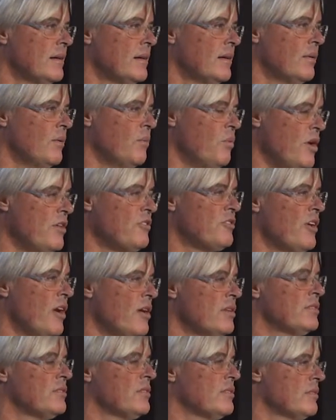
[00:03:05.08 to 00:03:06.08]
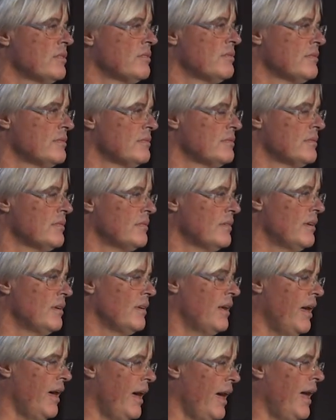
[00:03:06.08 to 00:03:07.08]
without
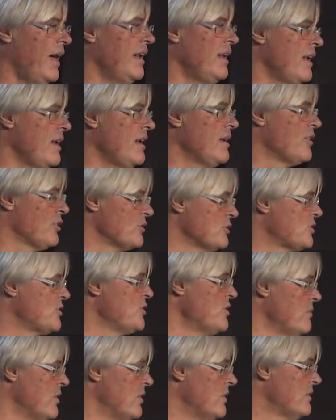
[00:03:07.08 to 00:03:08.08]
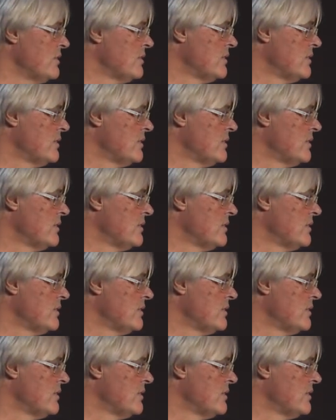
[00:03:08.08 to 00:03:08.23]
any consumer,